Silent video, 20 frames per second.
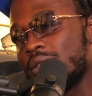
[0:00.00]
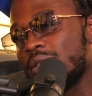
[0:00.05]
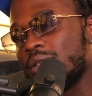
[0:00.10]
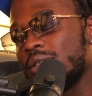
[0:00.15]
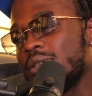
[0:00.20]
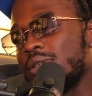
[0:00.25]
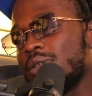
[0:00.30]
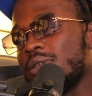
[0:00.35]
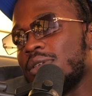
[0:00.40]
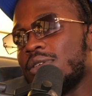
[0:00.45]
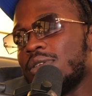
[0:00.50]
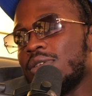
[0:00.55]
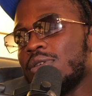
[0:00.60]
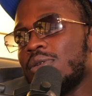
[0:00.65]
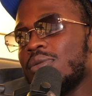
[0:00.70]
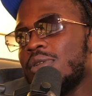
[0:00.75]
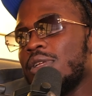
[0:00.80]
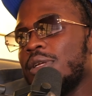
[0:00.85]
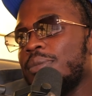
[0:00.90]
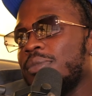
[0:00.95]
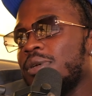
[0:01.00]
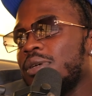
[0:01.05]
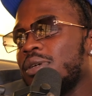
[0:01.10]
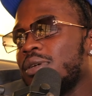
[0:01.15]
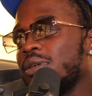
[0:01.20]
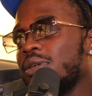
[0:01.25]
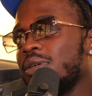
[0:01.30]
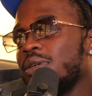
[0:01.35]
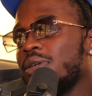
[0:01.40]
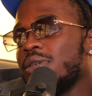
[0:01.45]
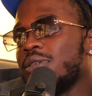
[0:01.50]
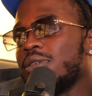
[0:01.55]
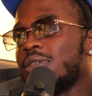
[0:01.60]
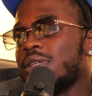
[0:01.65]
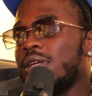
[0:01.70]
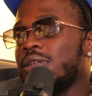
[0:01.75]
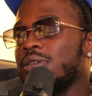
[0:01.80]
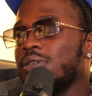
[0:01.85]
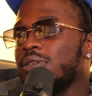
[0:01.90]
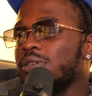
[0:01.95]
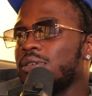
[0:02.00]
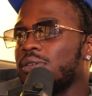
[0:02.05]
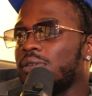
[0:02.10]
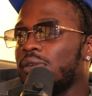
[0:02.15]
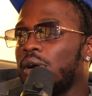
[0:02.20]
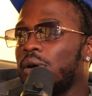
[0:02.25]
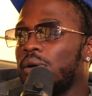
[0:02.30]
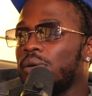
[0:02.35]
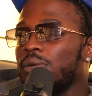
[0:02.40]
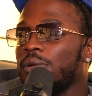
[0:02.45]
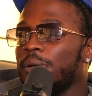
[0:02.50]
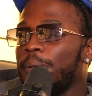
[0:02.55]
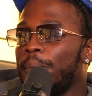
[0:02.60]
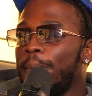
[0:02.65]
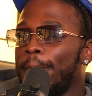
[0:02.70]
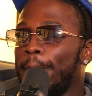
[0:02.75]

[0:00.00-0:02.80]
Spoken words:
plastic, it's no limit, it stands its ground.